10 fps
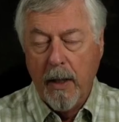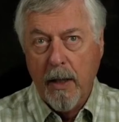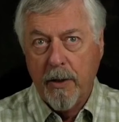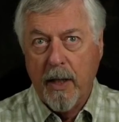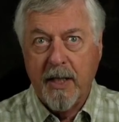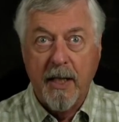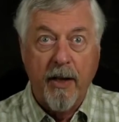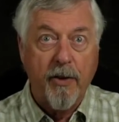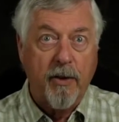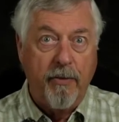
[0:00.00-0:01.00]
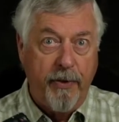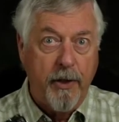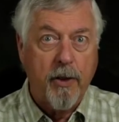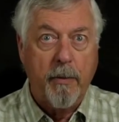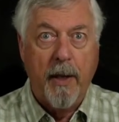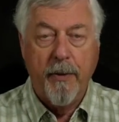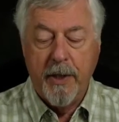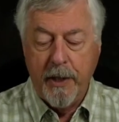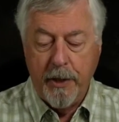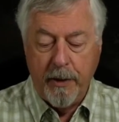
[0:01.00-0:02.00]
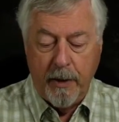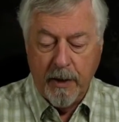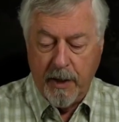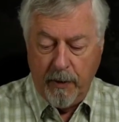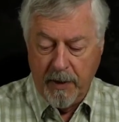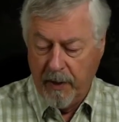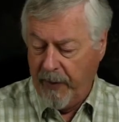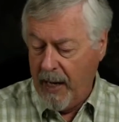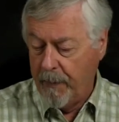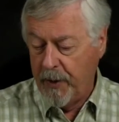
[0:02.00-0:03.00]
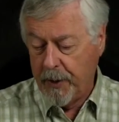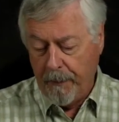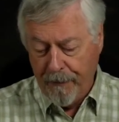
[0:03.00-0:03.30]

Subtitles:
So that's another good feature about the TG series of cameras.